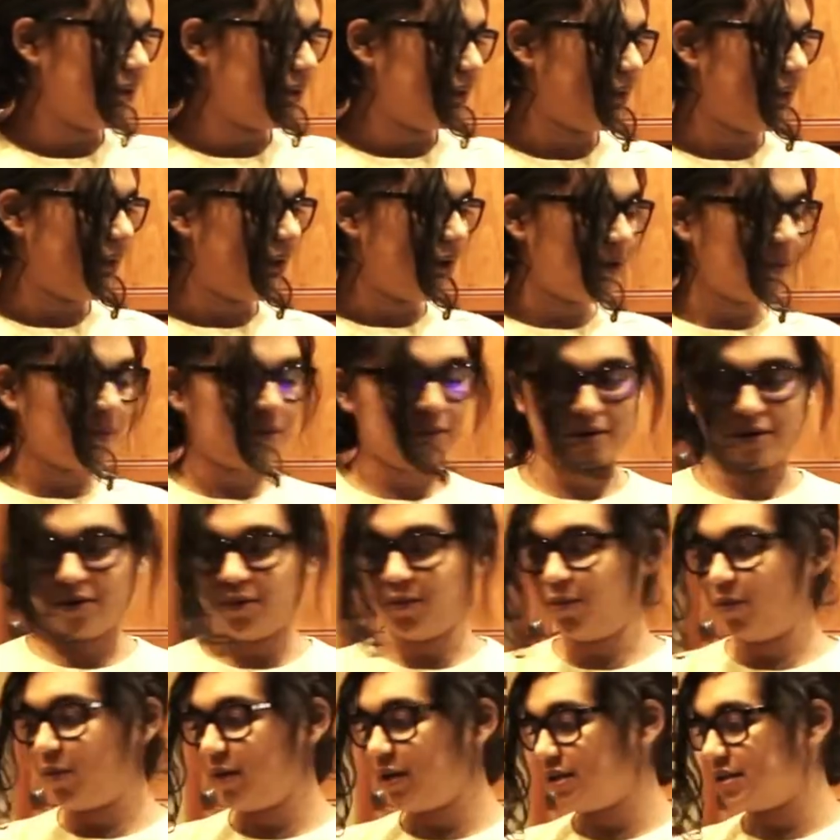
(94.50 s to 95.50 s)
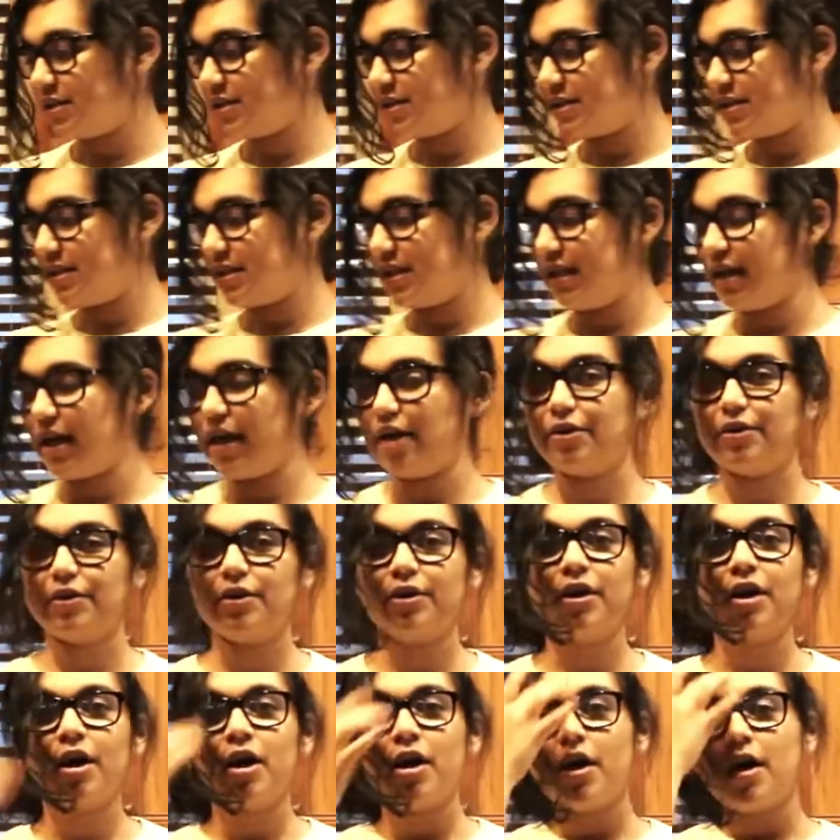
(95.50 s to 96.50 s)
Now we're gonna whisk
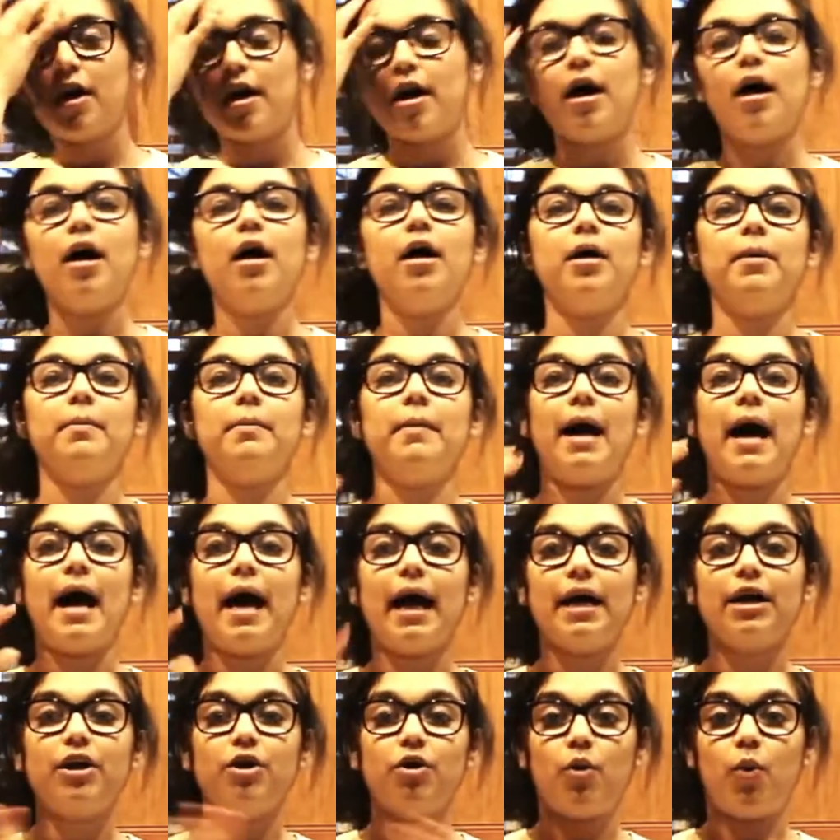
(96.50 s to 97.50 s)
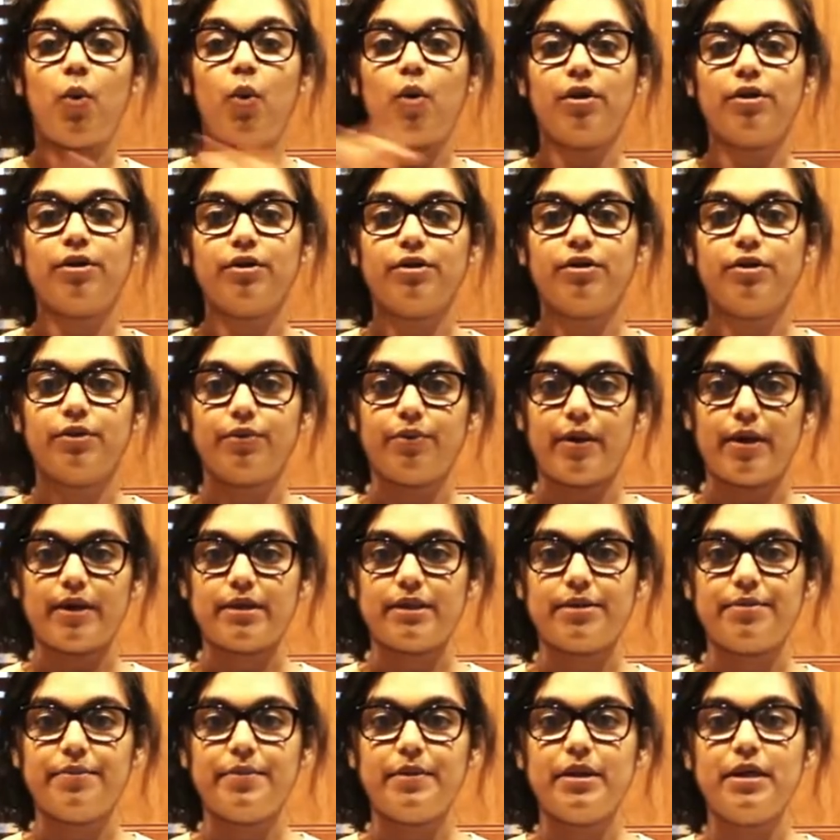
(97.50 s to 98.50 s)
together. I quartered the
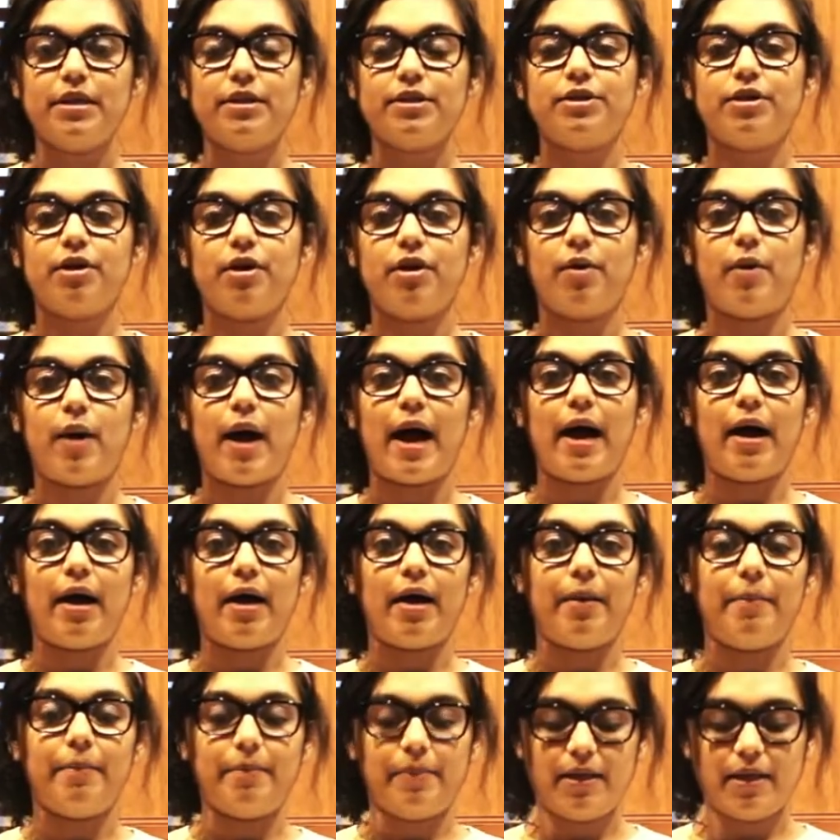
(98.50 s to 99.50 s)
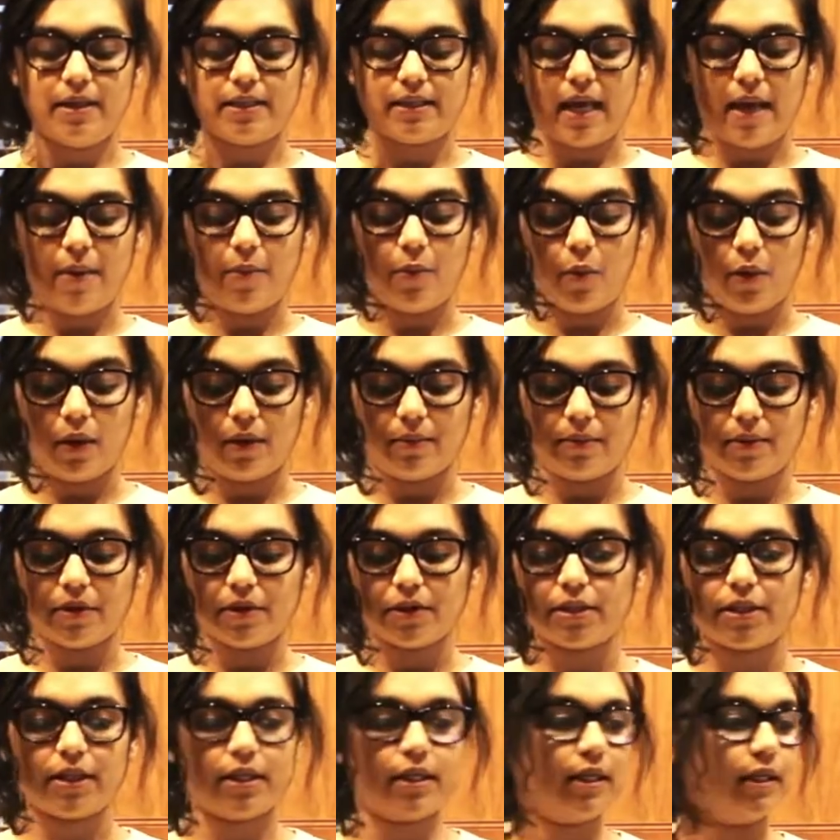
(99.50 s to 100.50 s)
recipe, so because I'm one
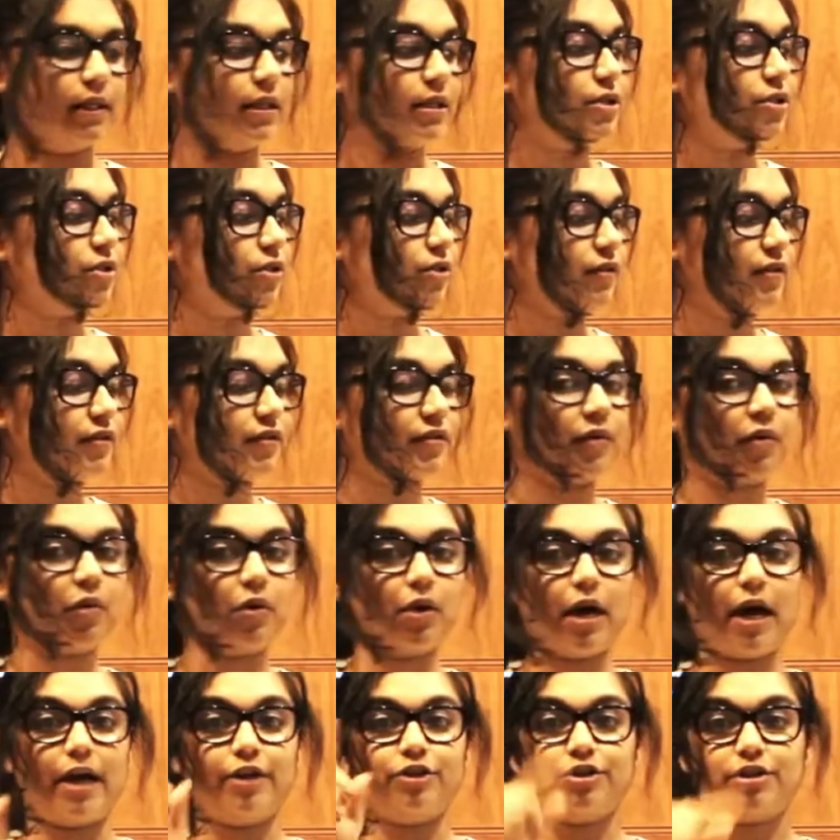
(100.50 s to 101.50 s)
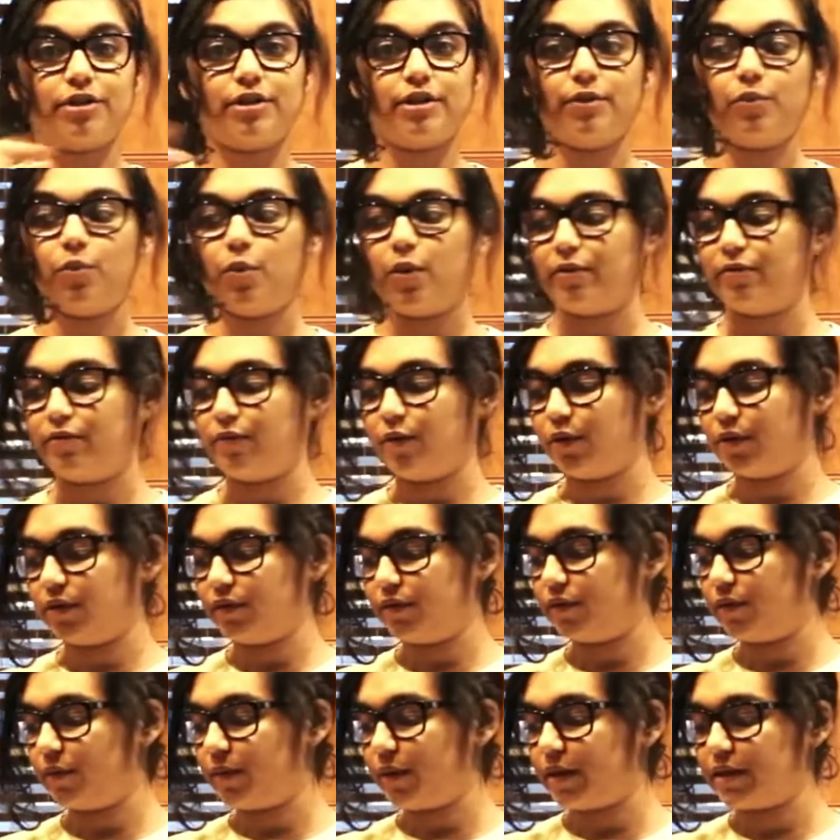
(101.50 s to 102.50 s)
person and this serves 4, I just did 1/4
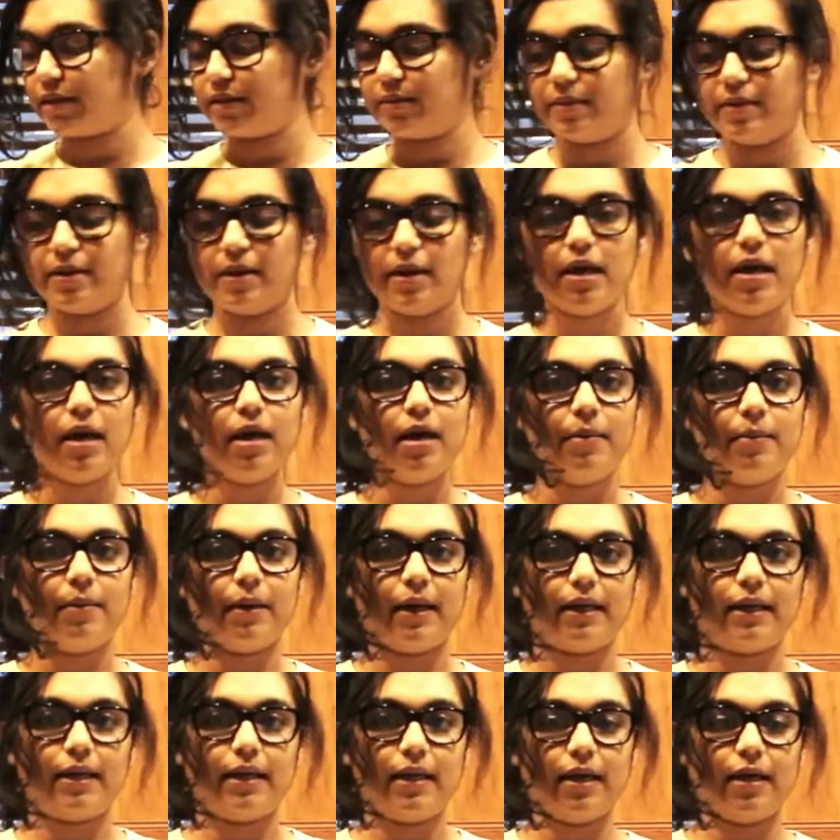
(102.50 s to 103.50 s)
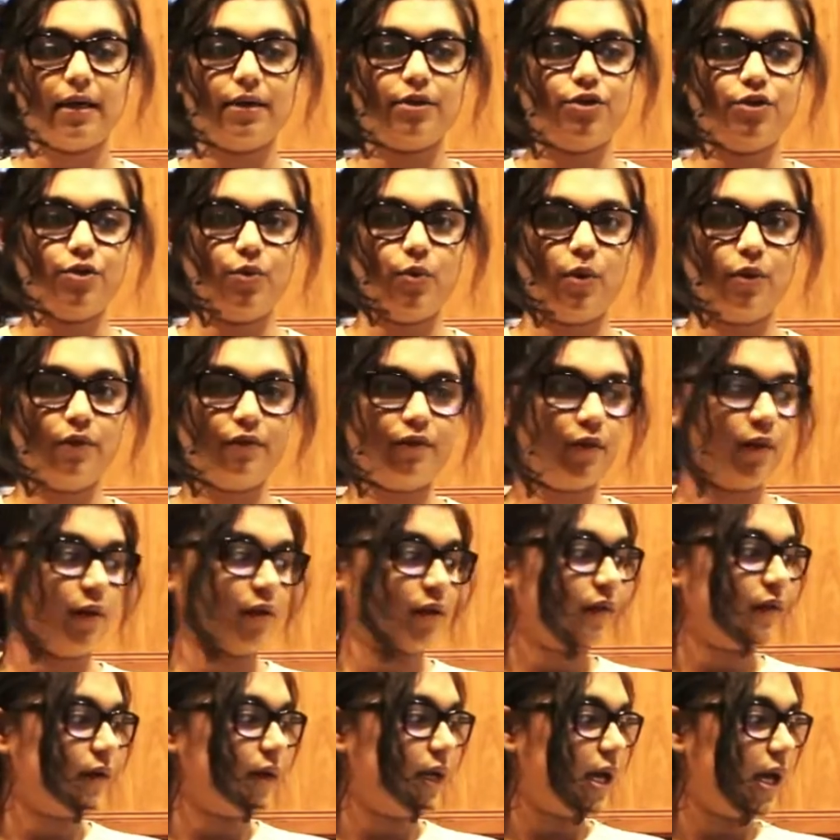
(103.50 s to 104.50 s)
of the recipe, but I can't do 1/4
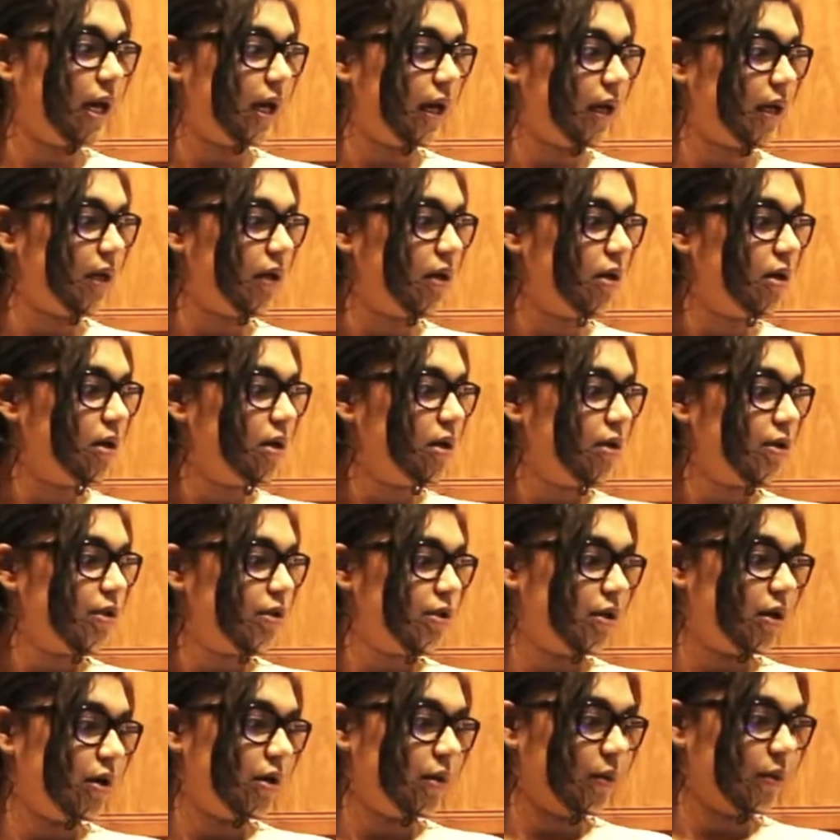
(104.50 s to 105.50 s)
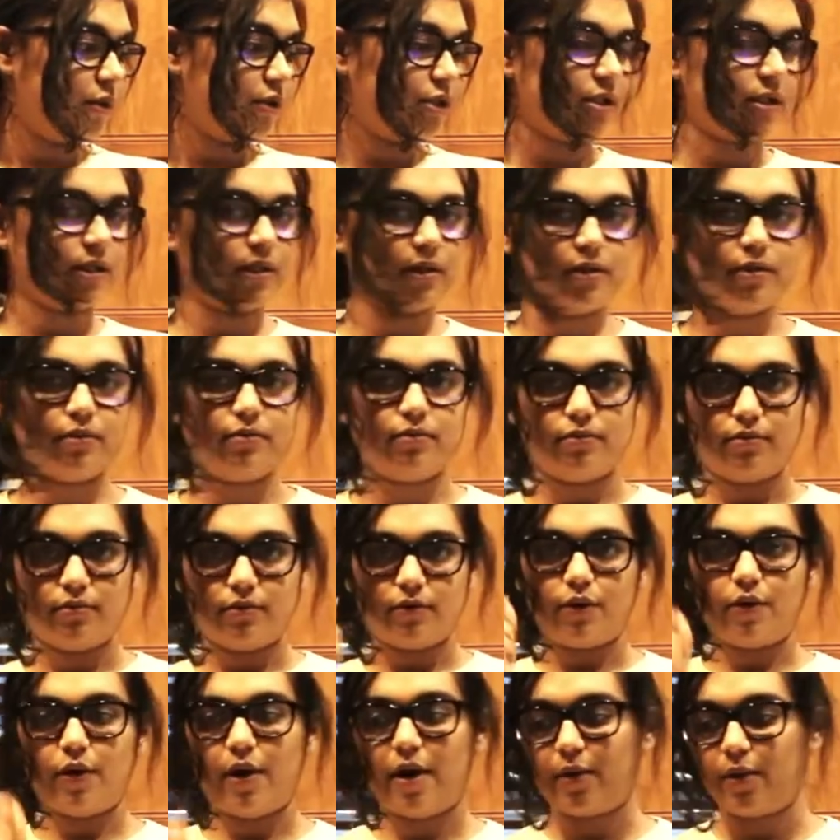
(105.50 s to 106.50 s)
of an egg, so we're just gonna
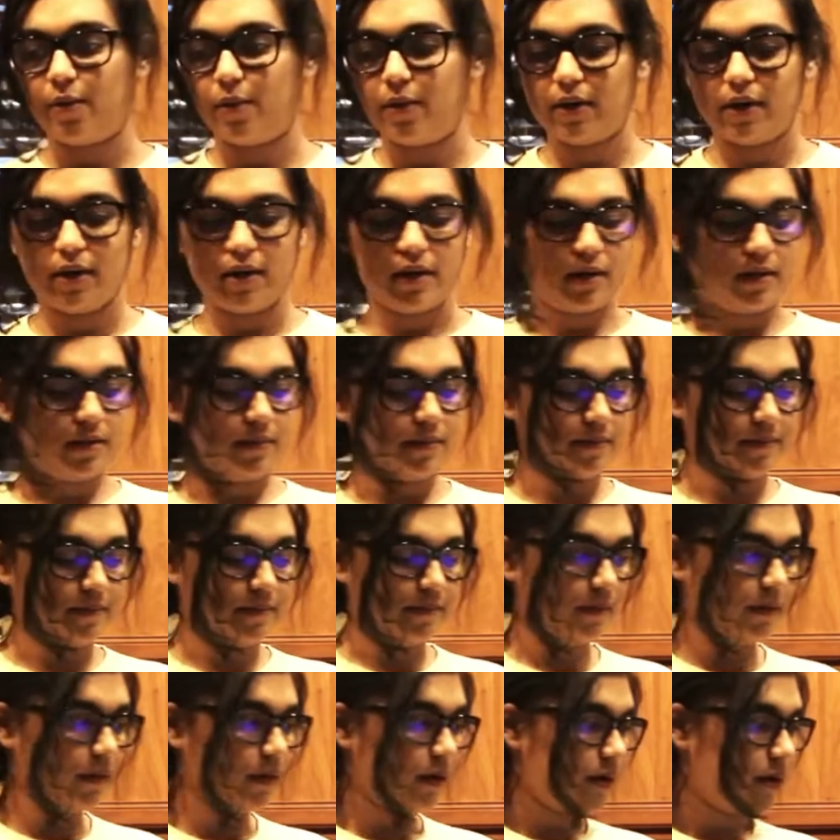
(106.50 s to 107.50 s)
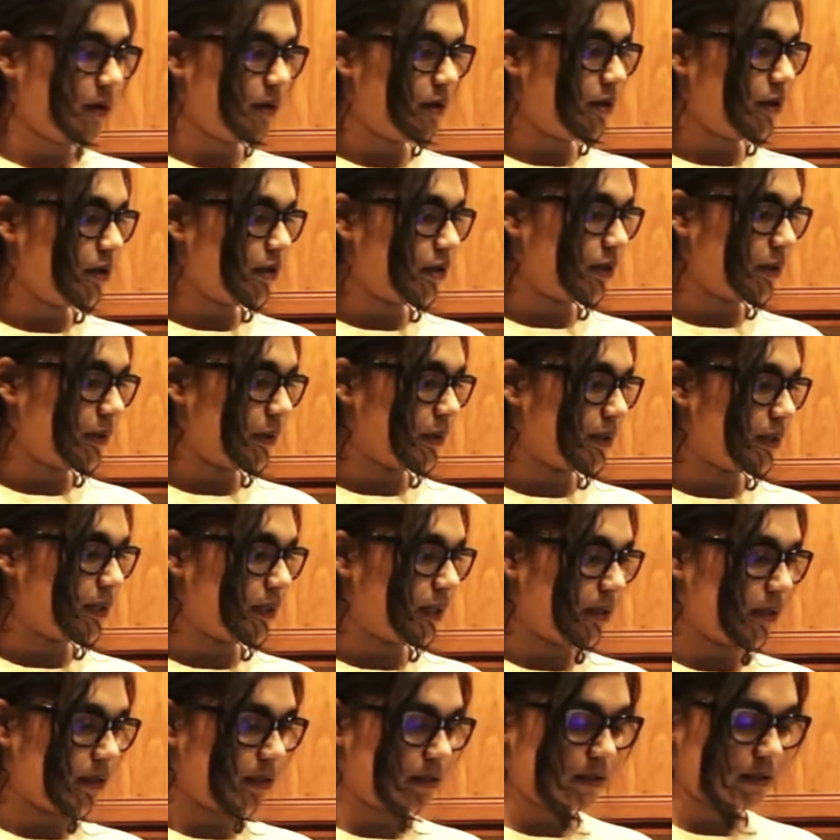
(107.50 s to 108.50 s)
crack 1 egg. So it
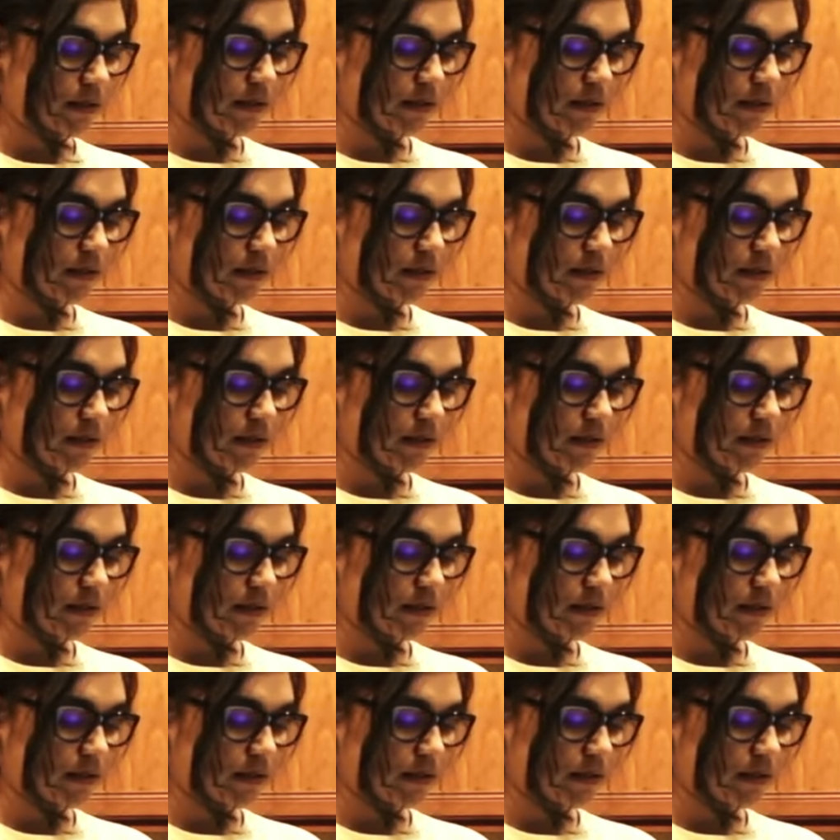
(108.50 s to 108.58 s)
says